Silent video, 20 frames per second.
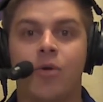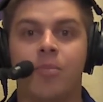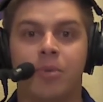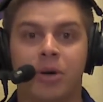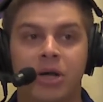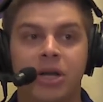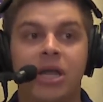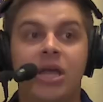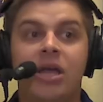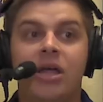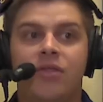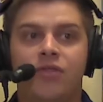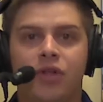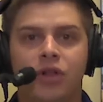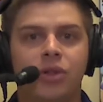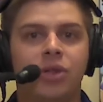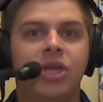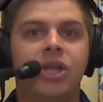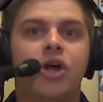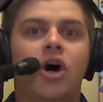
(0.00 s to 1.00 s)
but the
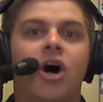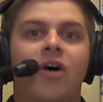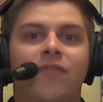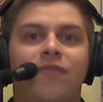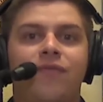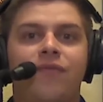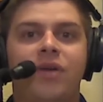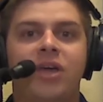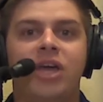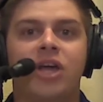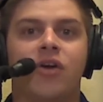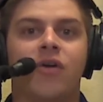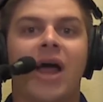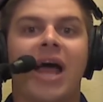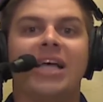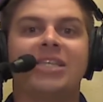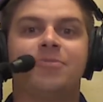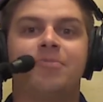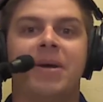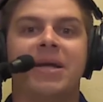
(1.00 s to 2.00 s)
leadoff hitter
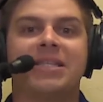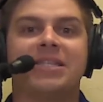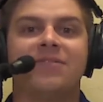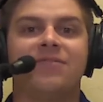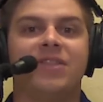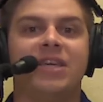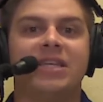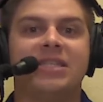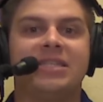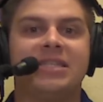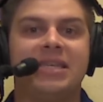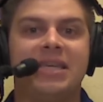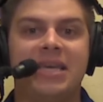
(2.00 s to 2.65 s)
aspect of this